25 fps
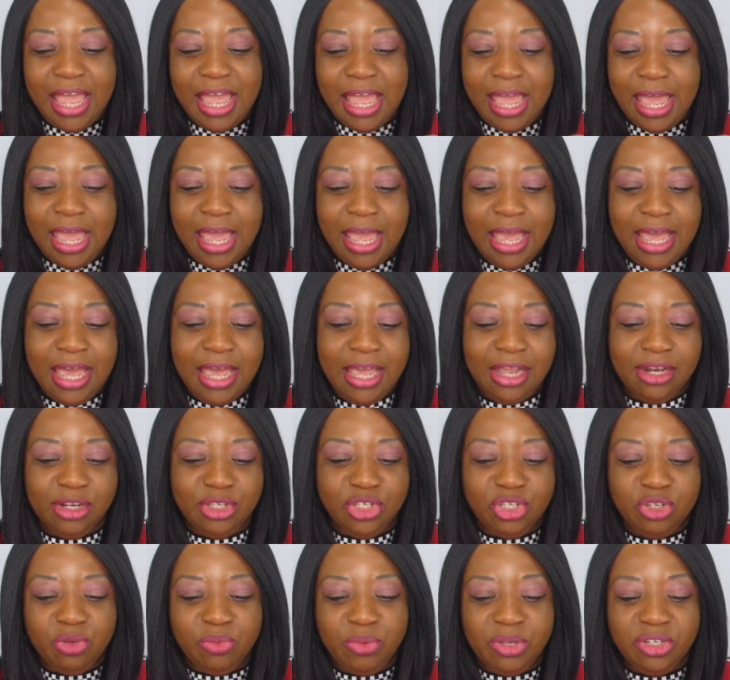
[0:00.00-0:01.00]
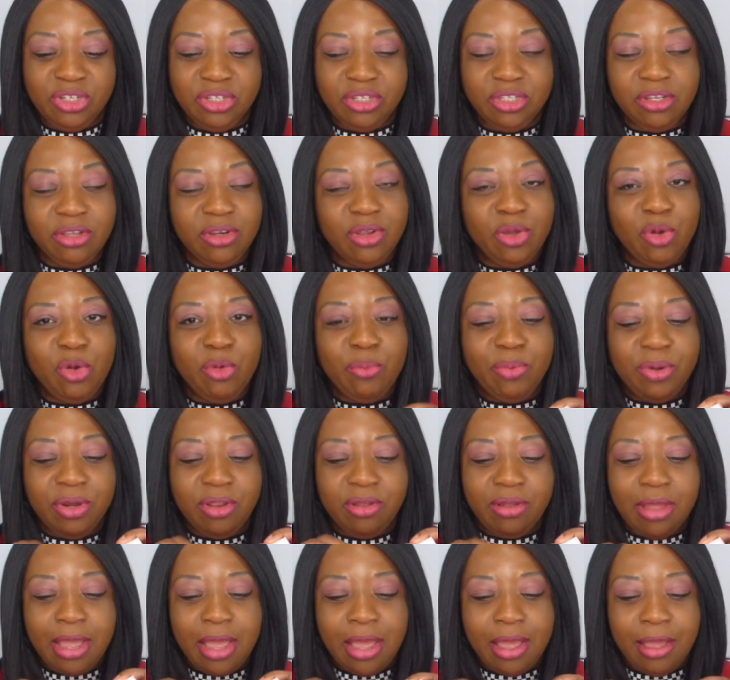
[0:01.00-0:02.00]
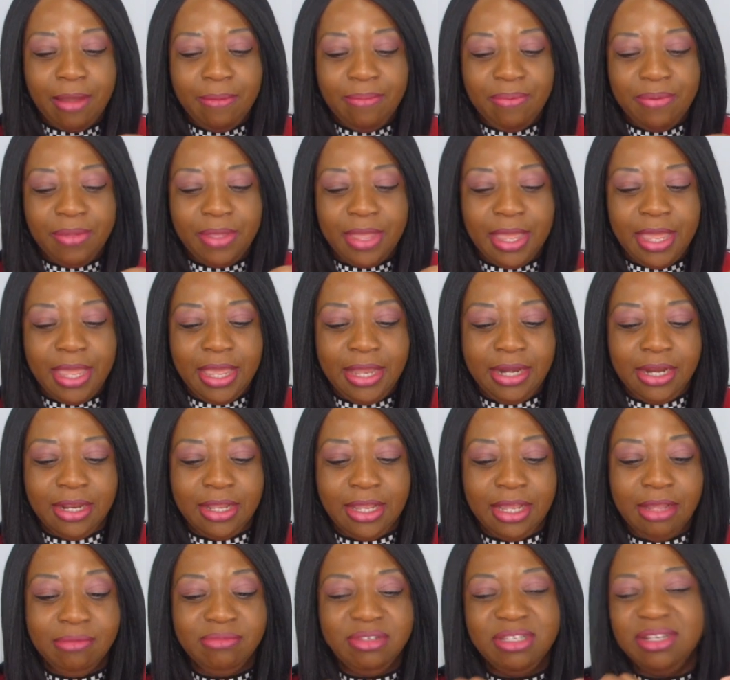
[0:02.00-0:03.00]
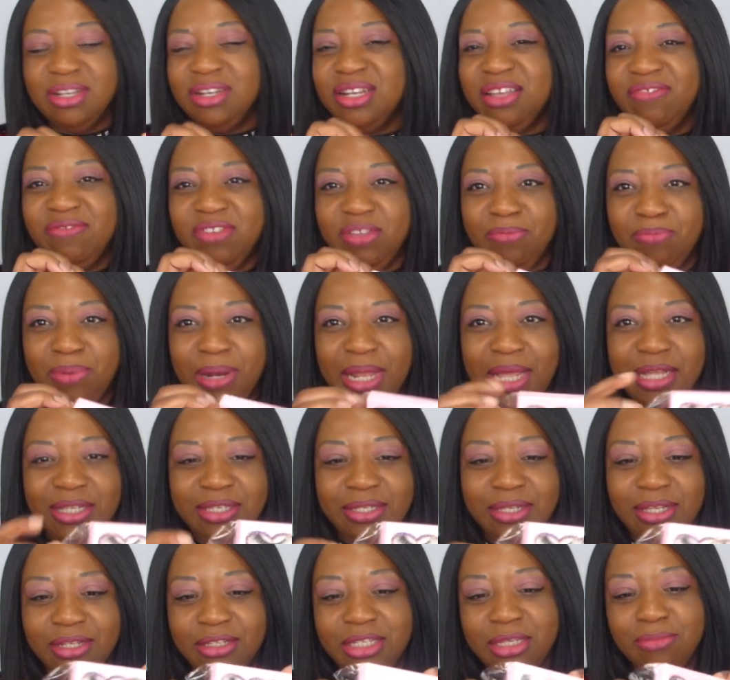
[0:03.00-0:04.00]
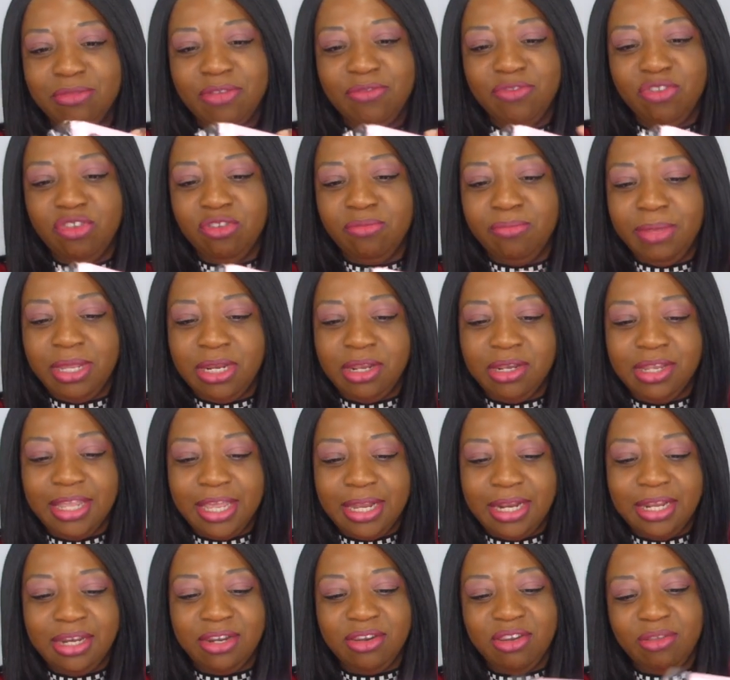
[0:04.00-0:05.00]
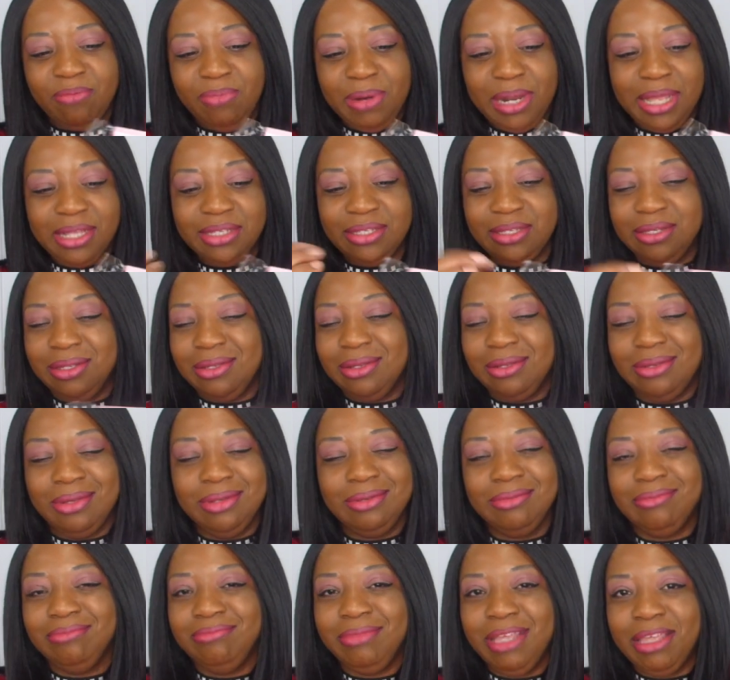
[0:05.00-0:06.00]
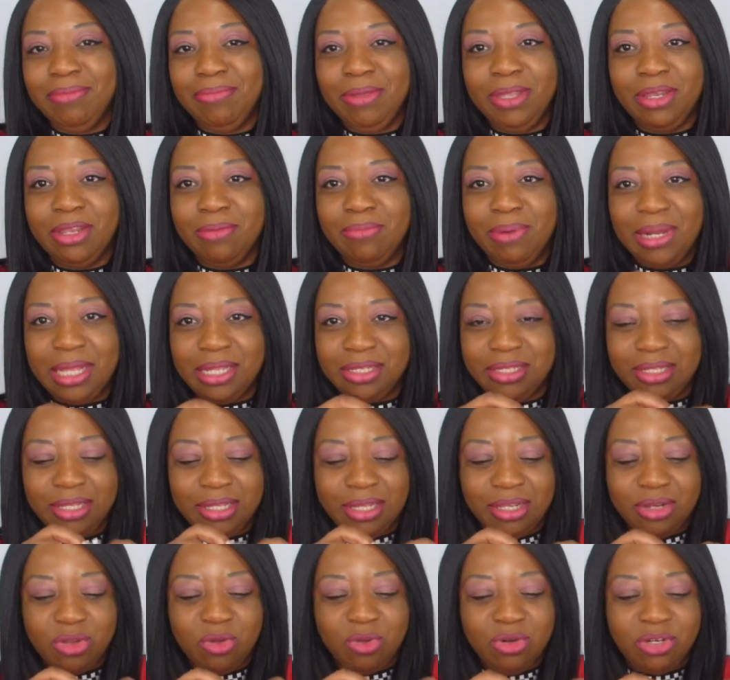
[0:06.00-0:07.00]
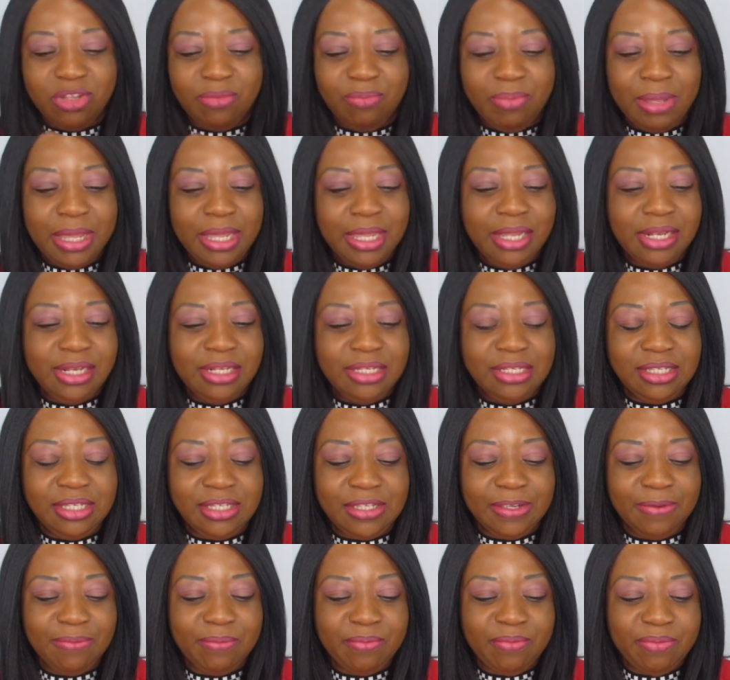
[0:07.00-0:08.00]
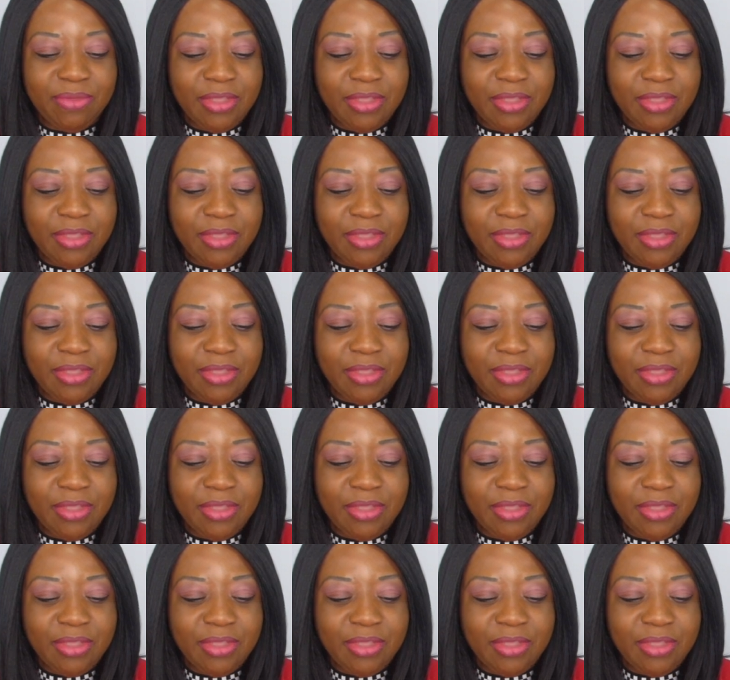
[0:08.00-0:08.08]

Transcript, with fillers: And so we're just gonna open her up and it comes in a lovely plastic. Some of you may not get it in a plastic, it may be in a plastic I think it all depends.